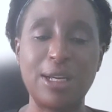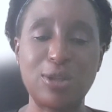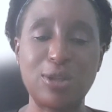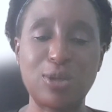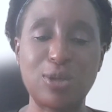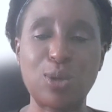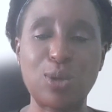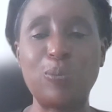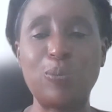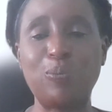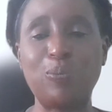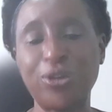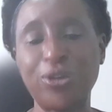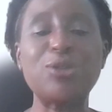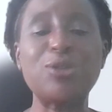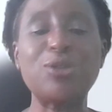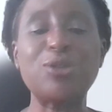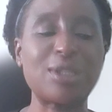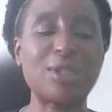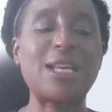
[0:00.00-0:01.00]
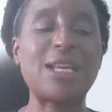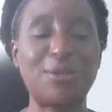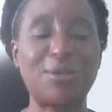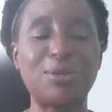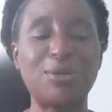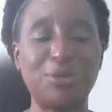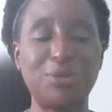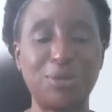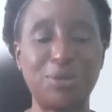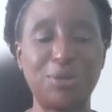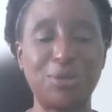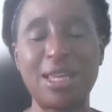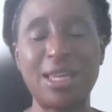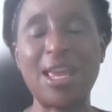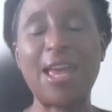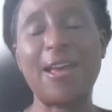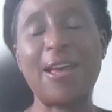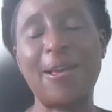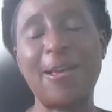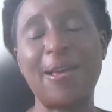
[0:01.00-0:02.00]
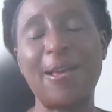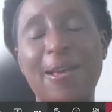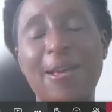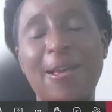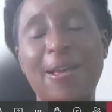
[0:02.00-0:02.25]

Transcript: So to start off with, yeah.